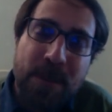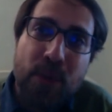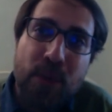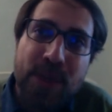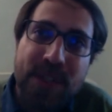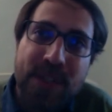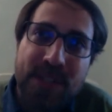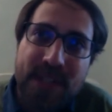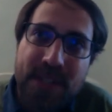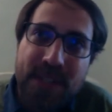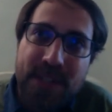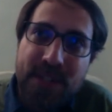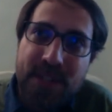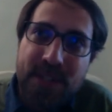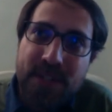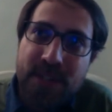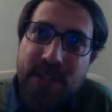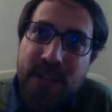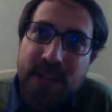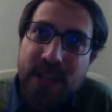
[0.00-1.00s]

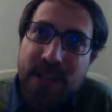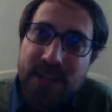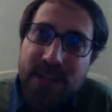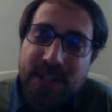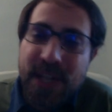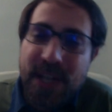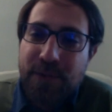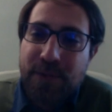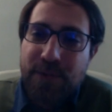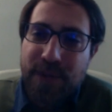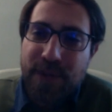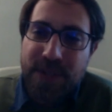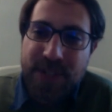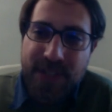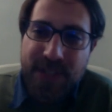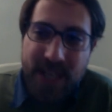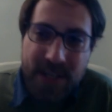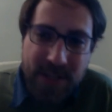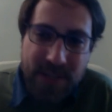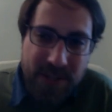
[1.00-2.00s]
resists
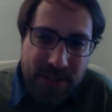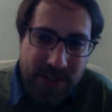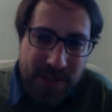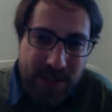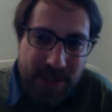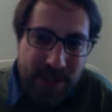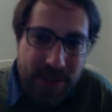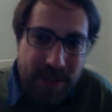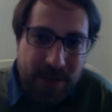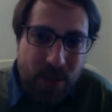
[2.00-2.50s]
self-transcendence